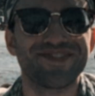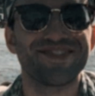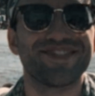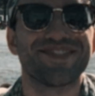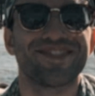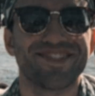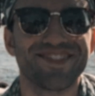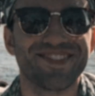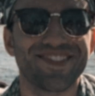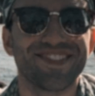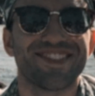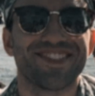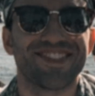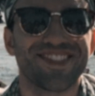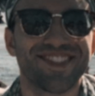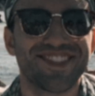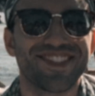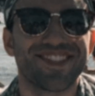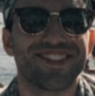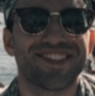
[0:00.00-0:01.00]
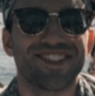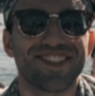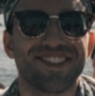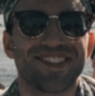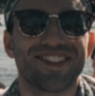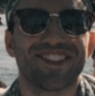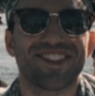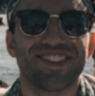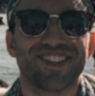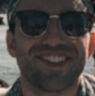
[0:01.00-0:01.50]
And uh,
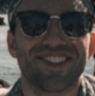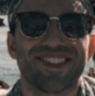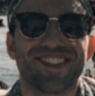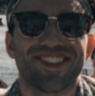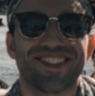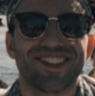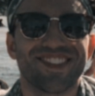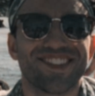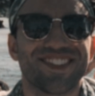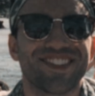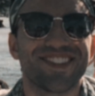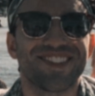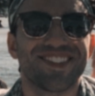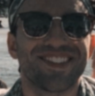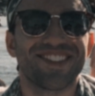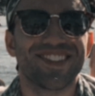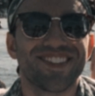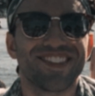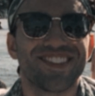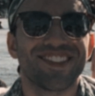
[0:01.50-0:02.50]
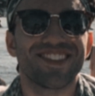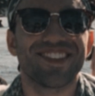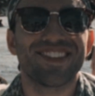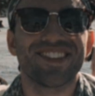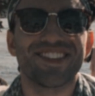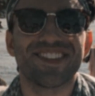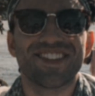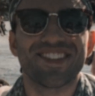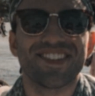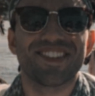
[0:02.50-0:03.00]
let's see if there's one thing that
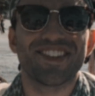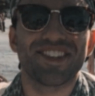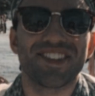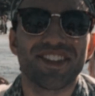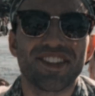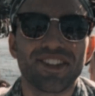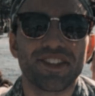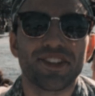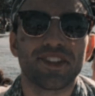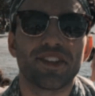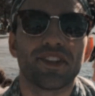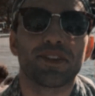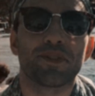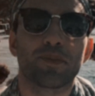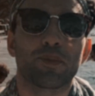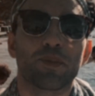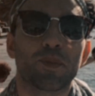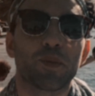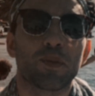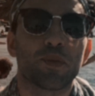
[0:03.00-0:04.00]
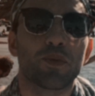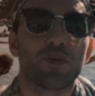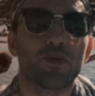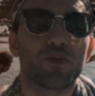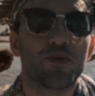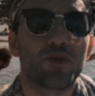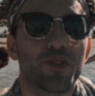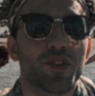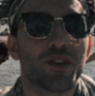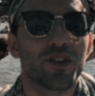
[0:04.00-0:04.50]
you had to say to somebody who's
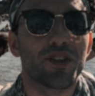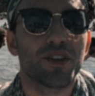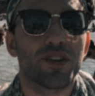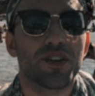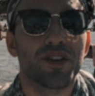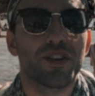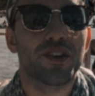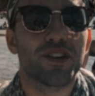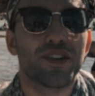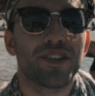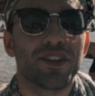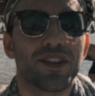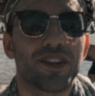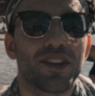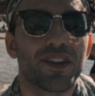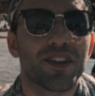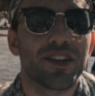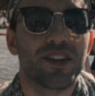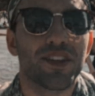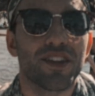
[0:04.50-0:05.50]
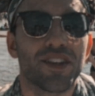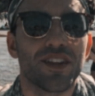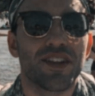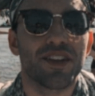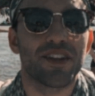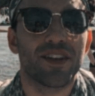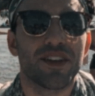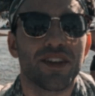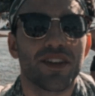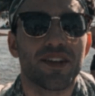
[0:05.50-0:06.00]
struggling to smile. Like, what advice would
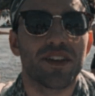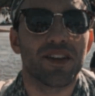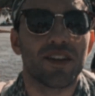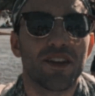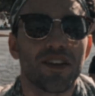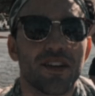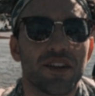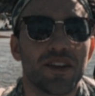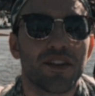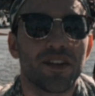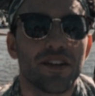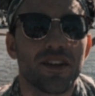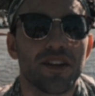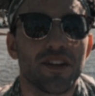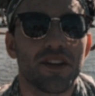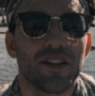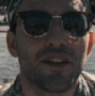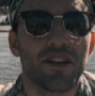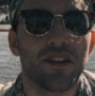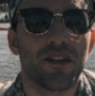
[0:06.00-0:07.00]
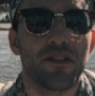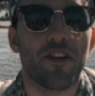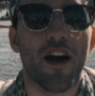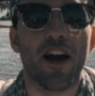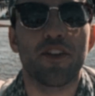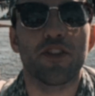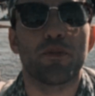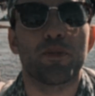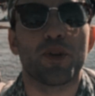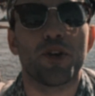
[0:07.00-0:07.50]
you give them?
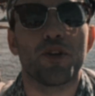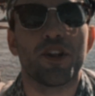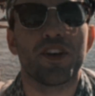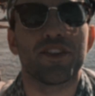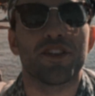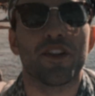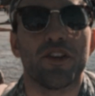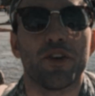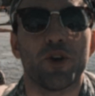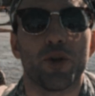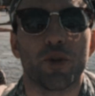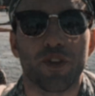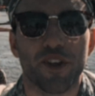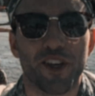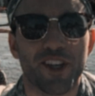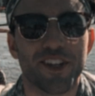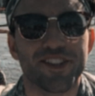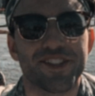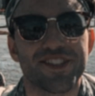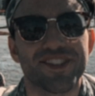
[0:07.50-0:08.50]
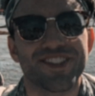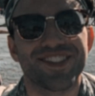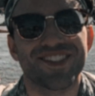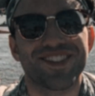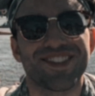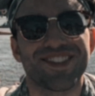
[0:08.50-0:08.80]
Find the beauty in the little things.